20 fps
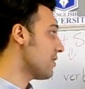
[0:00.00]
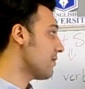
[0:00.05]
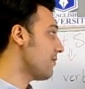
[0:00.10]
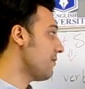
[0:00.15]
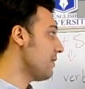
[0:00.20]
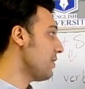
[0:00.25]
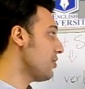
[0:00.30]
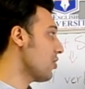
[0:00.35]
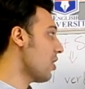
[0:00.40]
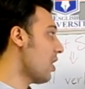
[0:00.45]

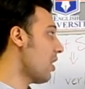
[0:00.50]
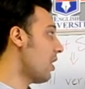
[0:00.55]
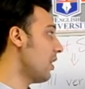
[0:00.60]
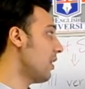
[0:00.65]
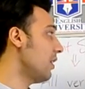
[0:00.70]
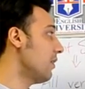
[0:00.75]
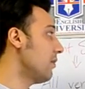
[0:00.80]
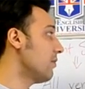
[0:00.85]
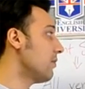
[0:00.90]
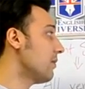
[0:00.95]
which
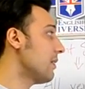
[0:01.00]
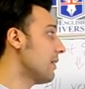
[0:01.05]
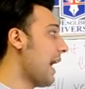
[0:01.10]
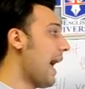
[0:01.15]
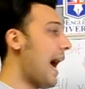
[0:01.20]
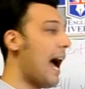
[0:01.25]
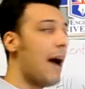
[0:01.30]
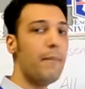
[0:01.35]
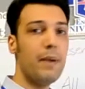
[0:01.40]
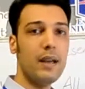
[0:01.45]
are
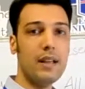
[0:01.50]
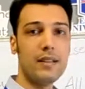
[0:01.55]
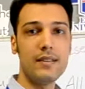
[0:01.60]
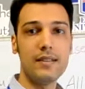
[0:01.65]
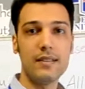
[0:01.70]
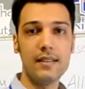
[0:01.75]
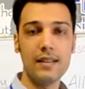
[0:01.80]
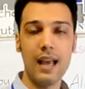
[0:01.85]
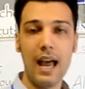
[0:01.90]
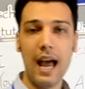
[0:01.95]

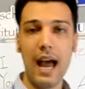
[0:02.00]
habits